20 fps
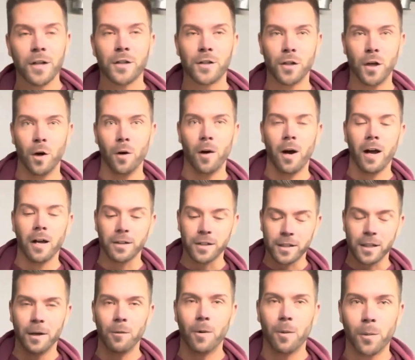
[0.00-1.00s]
So, I'll
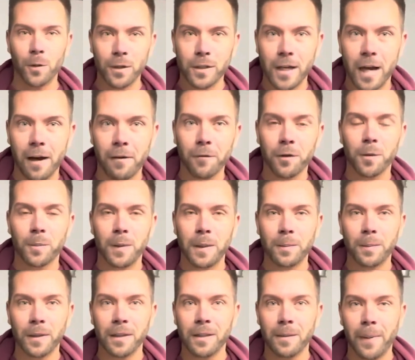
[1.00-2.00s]
say it one more time for the
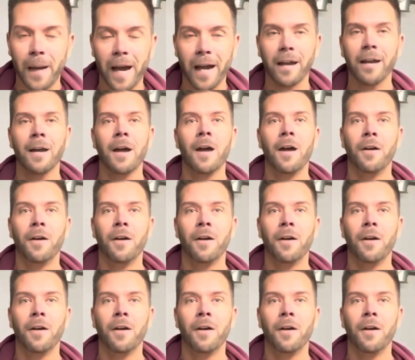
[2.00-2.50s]
people in the back.